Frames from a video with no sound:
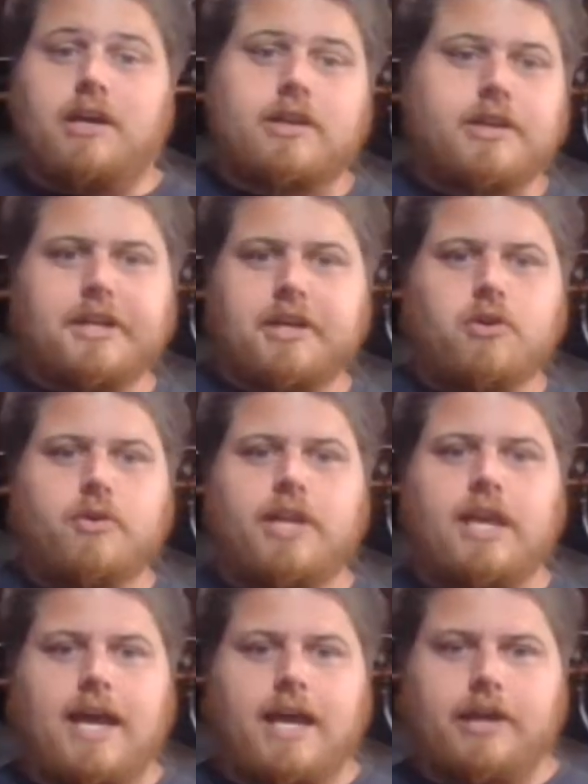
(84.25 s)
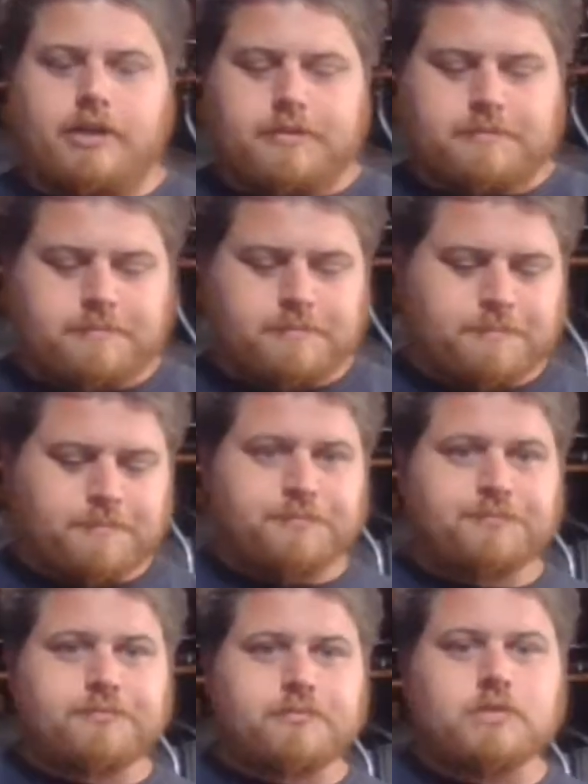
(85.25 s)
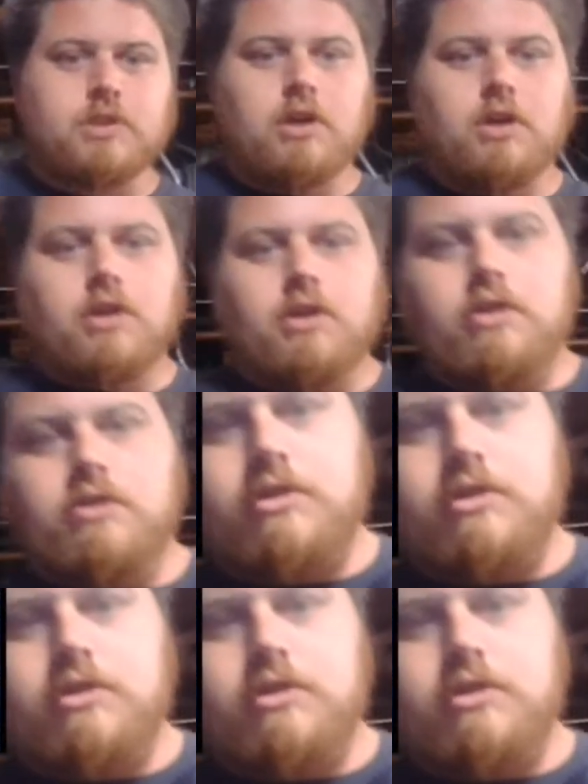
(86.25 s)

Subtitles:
Couldn't go any higher. So